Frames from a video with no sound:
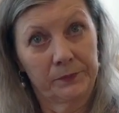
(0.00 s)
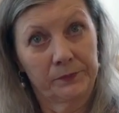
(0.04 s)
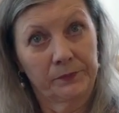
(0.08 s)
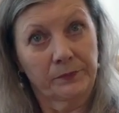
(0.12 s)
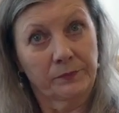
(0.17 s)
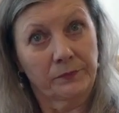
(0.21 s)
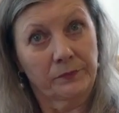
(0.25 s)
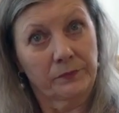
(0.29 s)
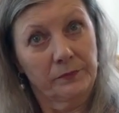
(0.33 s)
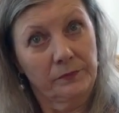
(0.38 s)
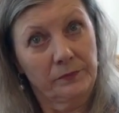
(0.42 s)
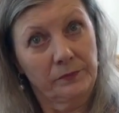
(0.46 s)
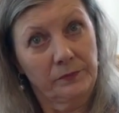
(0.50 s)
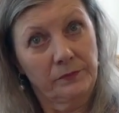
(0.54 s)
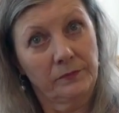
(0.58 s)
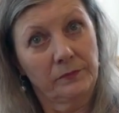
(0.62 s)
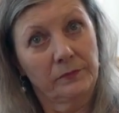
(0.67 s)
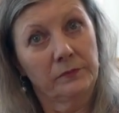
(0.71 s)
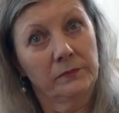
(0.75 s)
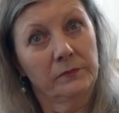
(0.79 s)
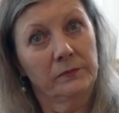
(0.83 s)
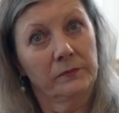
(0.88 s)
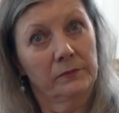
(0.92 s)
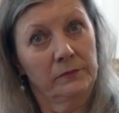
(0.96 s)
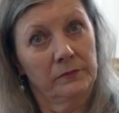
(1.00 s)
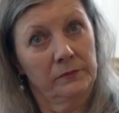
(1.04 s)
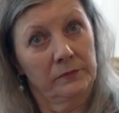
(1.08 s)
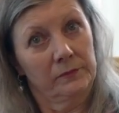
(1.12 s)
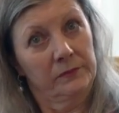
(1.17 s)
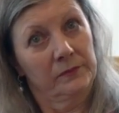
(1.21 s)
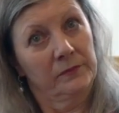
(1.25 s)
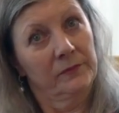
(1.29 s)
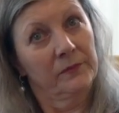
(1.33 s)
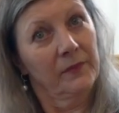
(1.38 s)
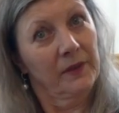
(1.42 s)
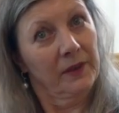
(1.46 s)
But also yes, but
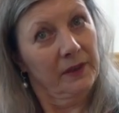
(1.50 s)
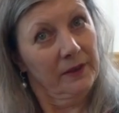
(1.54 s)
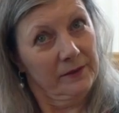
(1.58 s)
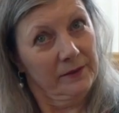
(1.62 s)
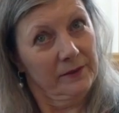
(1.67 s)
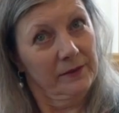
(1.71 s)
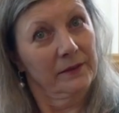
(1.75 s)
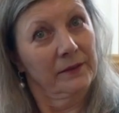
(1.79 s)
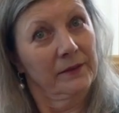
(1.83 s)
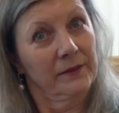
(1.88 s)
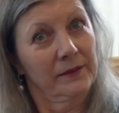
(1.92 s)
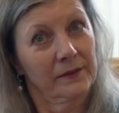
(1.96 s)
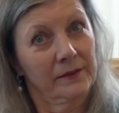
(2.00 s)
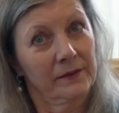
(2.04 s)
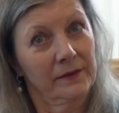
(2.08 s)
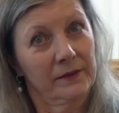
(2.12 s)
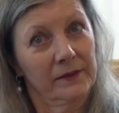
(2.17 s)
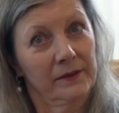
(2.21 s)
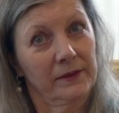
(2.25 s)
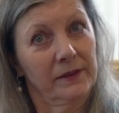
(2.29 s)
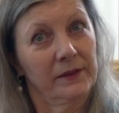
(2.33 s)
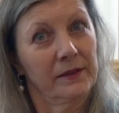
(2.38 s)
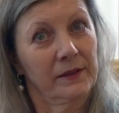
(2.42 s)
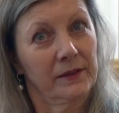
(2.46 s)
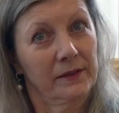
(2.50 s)
also to the anima, because on yeah.